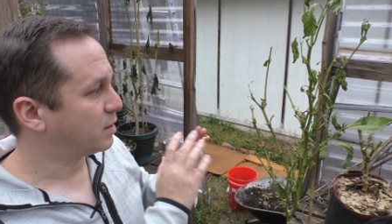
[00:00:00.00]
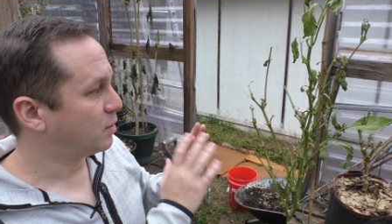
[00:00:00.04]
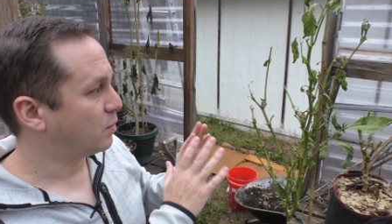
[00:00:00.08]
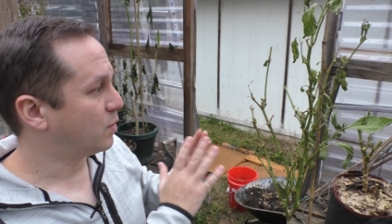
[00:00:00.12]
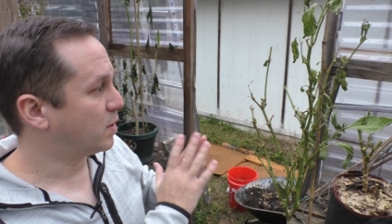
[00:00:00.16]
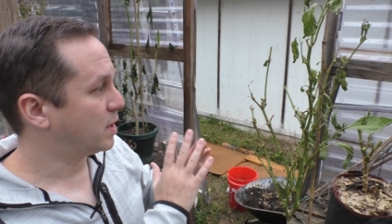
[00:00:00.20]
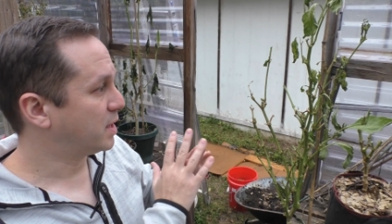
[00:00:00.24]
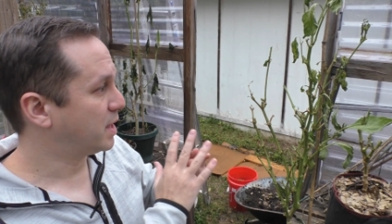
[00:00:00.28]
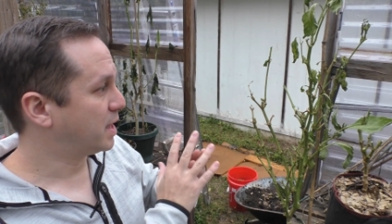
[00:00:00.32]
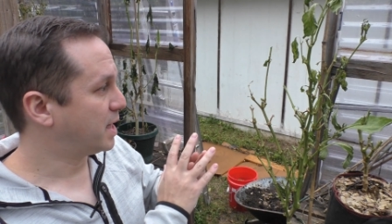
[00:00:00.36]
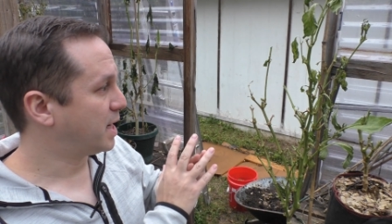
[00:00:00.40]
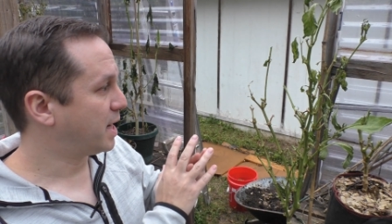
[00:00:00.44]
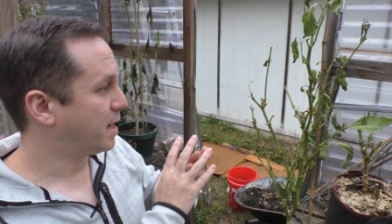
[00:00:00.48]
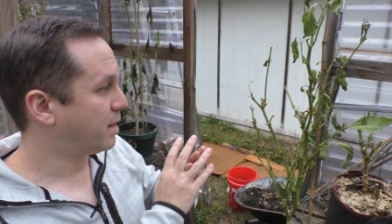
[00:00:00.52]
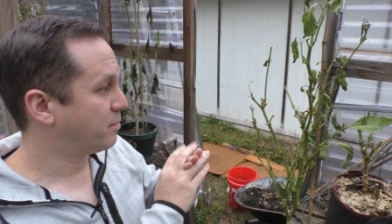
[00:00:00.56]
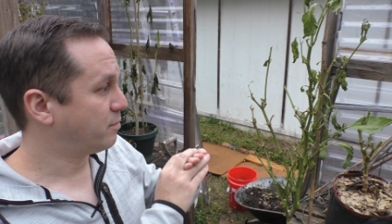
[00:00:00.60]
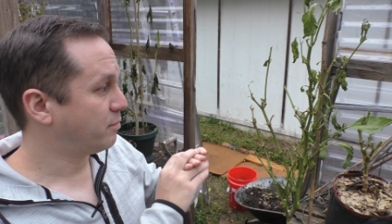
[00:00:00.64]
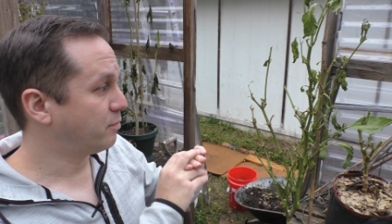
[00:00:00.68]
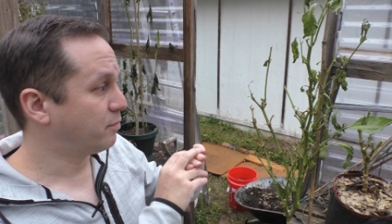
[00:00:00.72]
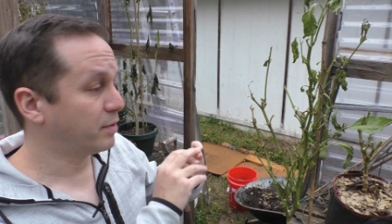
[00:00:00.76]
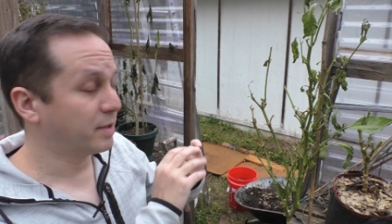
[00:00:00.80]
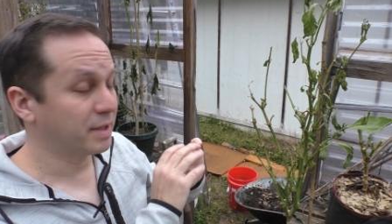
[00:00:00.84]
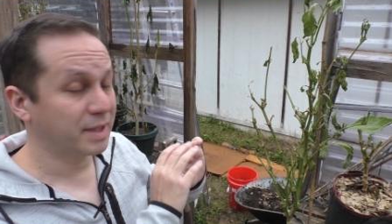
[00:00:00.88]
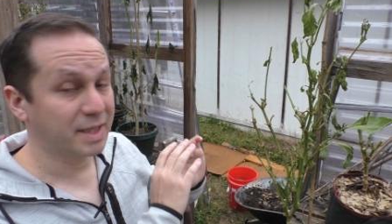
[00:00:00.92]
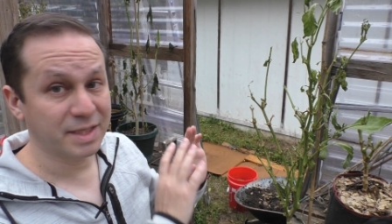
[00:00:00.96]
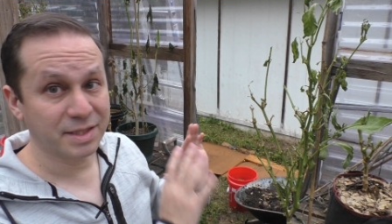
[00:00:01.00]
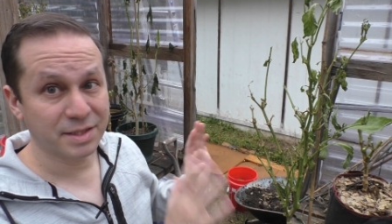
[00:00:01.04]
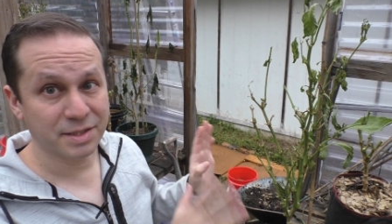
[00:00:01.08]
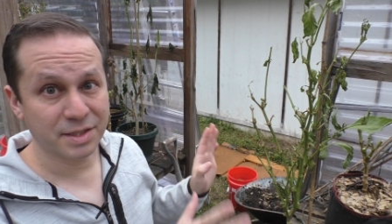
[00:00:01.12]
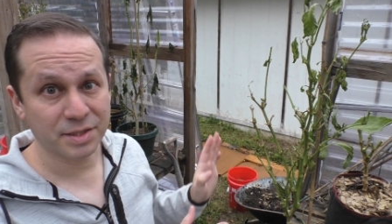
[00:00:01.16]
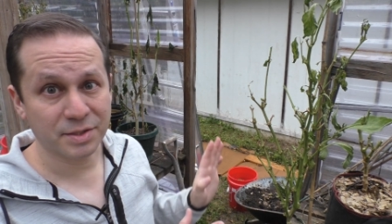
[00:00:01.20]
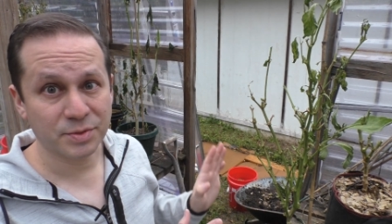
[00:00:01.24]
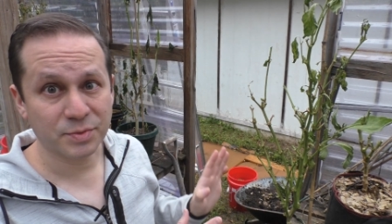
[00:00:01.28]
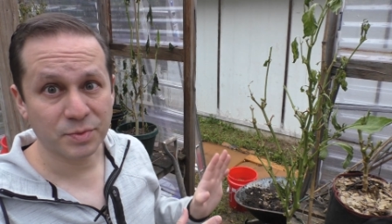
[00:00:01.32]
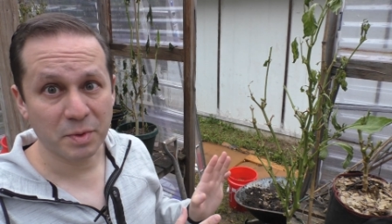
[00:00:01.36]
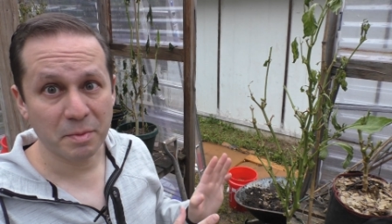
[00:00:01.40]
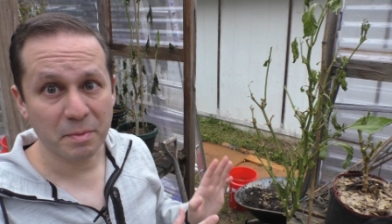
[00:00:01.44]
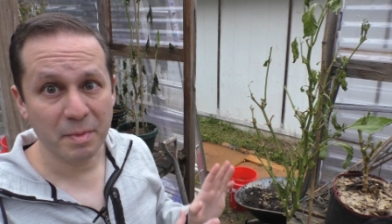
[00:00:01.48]
the one that I really
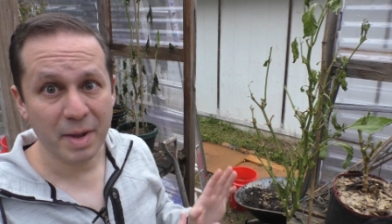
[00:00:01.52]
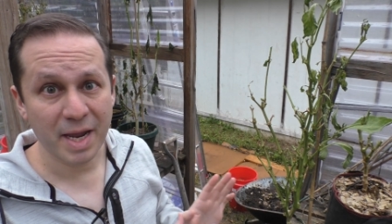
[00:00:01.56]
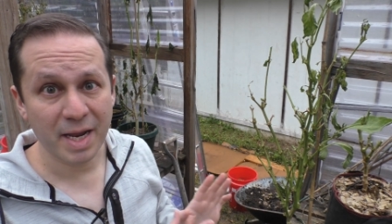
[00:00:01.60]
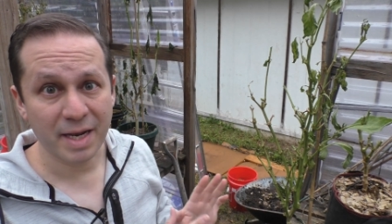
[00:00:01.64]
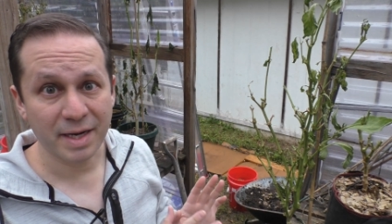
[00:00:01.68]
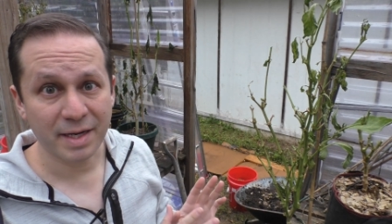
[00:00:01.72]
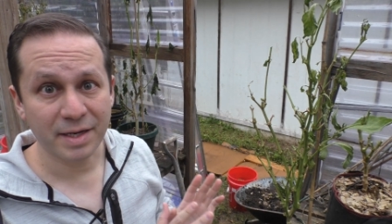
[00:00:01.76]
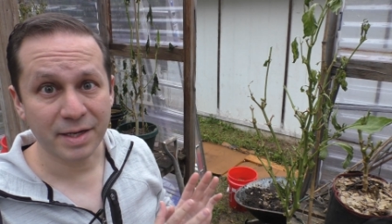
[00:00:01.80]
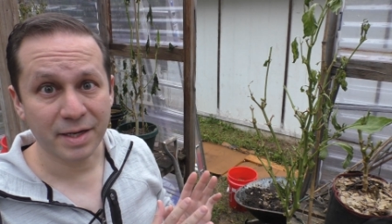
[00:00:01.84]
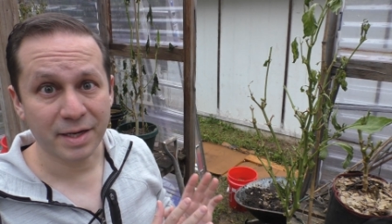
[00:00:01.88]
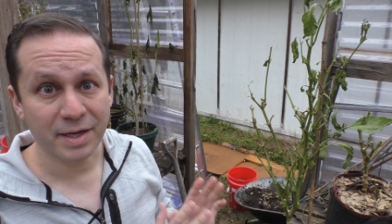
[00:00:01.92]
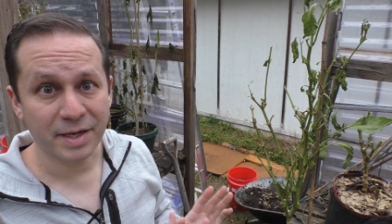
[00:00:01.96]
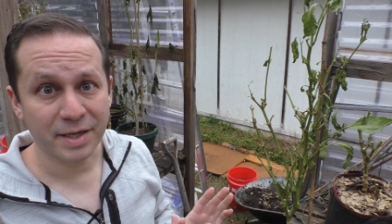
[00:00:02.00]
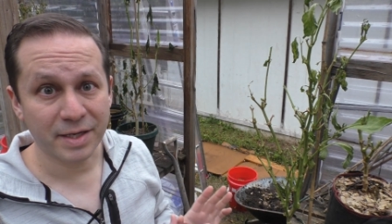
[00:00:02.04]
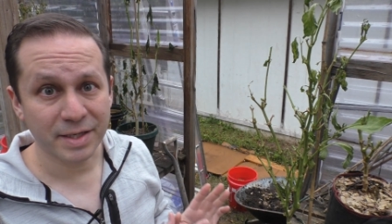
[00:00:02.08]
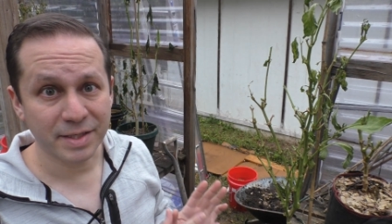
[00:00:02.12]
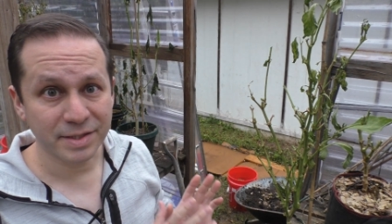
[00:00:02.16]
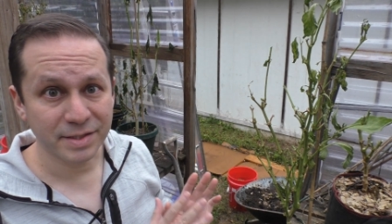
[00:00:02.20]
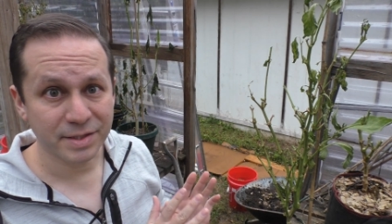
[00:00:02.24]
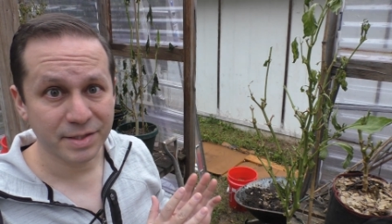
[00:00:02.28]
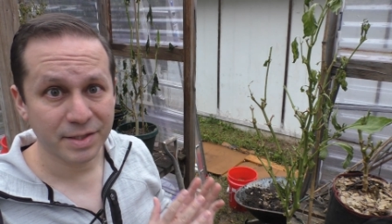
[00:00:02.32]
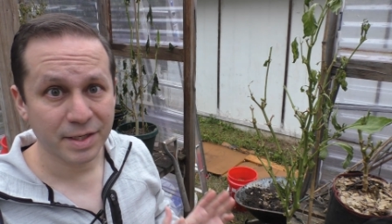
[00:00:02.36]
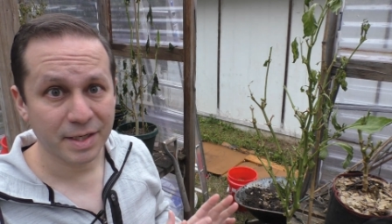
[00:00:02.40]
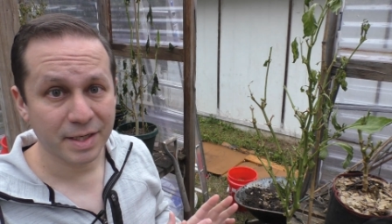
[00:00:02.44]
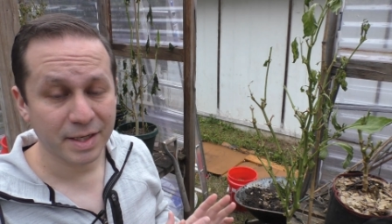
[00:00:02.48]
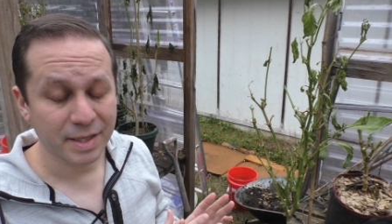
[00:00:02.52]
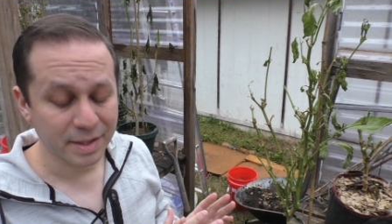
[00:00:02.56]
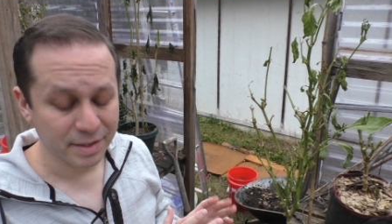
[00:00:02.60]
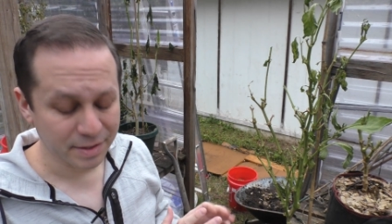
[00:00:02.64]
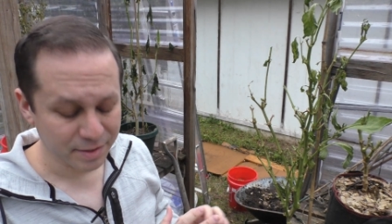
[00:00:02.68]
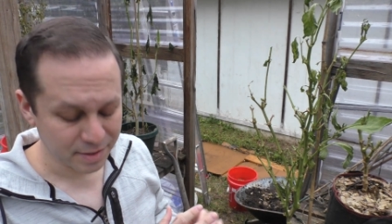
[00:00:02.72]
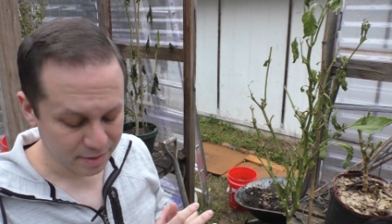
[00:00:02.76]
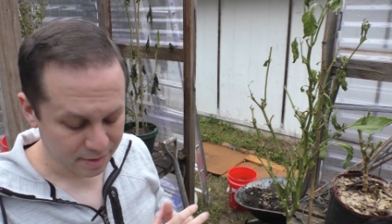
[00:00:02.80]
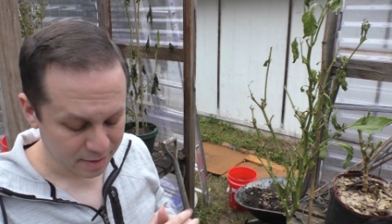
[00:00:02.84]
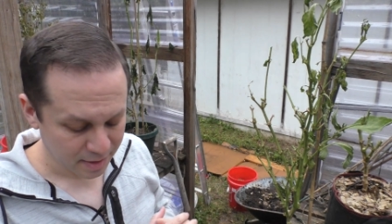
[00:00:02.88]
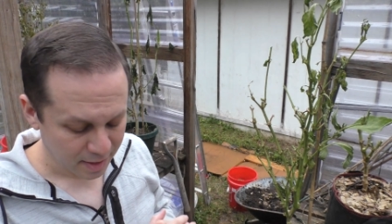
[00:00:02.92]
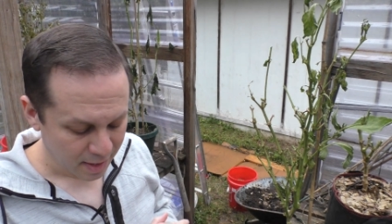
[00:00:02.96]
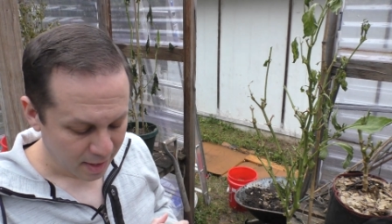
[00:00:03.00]
just remained
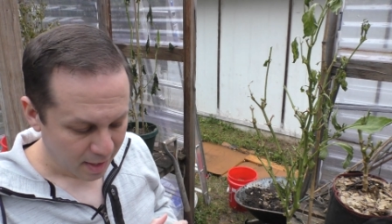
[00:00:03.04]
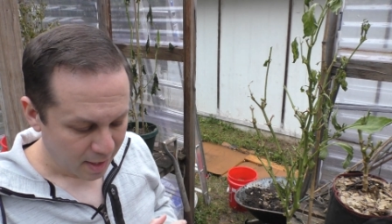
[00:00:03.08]
untouched.